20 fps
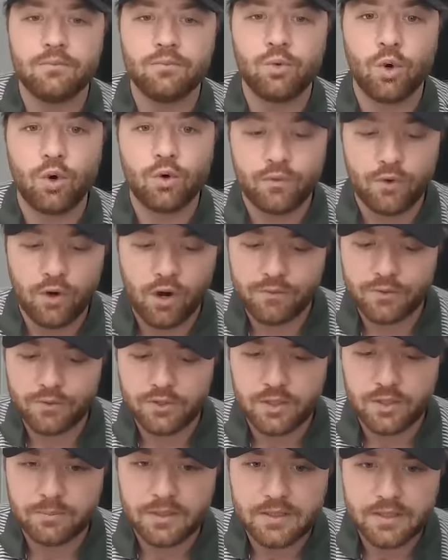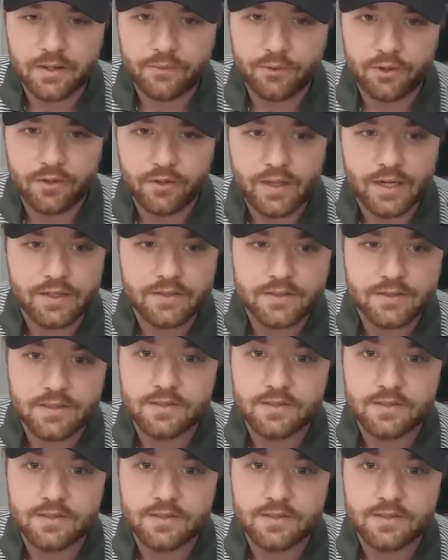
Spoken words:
Wolf offers something different in that it's